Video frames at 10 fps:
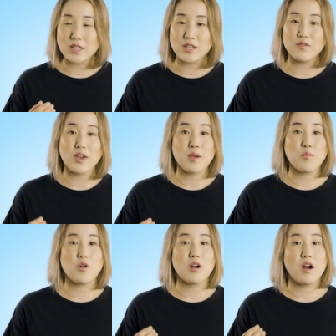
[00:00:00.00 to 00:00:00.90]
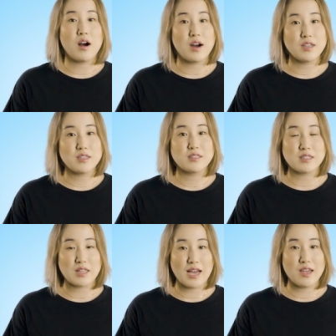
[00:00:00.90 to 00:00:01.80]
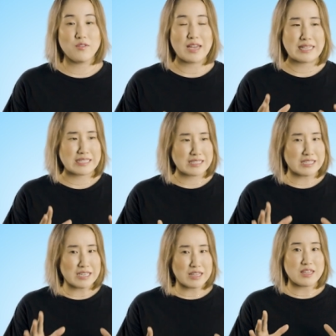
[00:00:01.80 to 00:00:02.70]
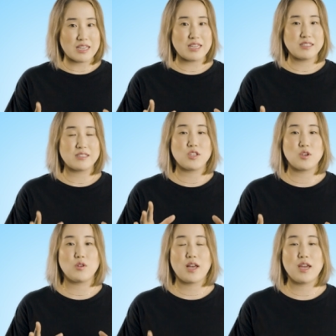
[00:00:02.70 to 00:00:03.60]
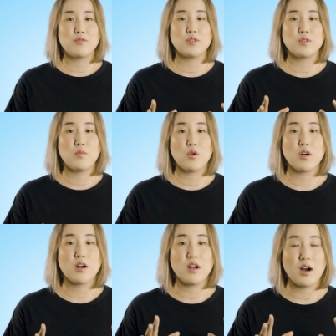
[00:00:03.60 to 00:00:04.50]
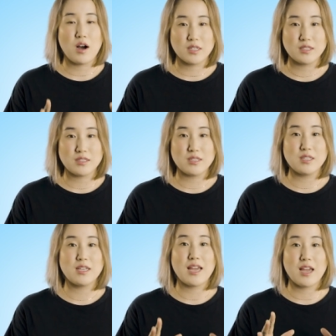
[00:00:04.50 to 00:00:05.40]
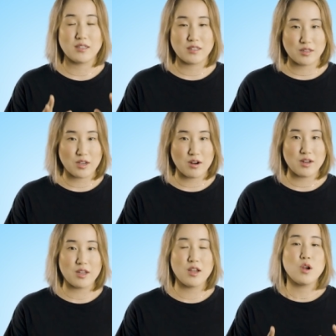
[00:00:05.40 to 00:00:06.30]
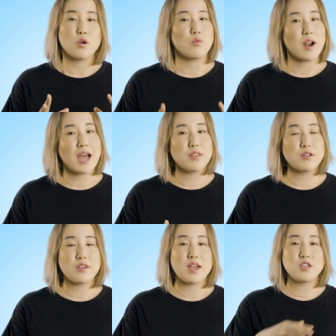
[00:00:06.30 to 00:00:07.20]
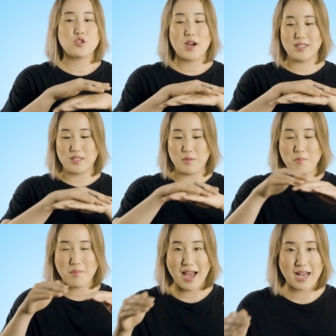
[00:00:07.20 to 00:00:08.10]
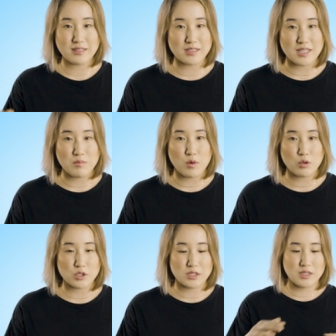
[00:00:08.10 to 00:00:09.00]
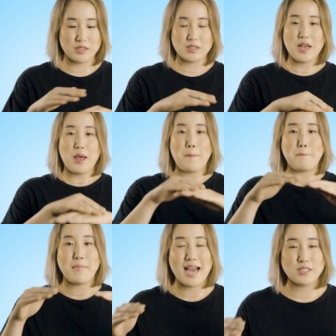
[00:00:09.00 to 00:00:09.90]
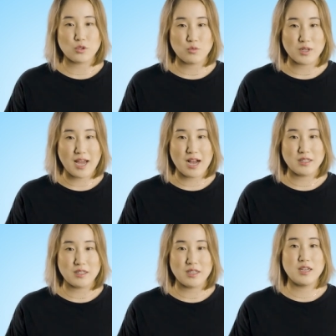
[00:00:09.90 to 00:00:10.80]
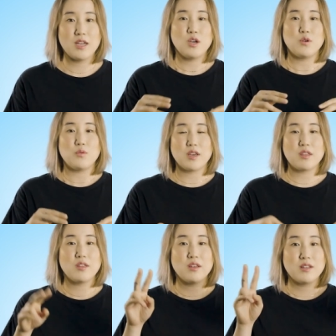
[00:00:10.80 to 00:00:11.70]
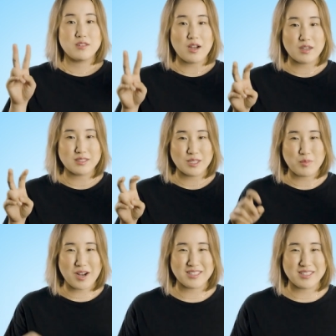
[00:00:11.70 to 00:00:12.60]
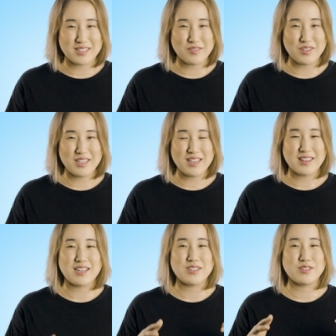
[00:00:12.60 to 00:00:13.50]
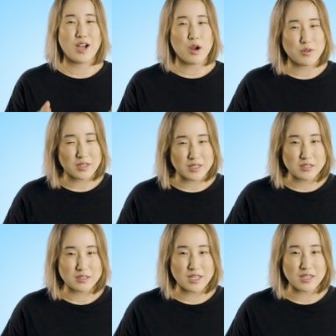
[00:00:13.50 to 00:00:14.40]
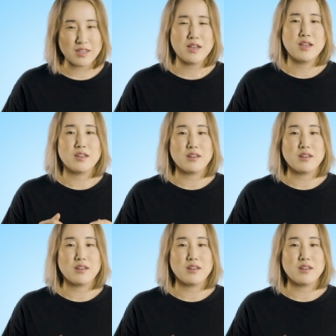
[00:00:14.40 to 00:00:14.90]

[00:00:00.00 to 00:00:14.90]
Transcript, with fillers: live a more honest life and see things in your life with more honesty and clarity rather than trying to mask emotions, mask reality with toxic positivity that is not realistic,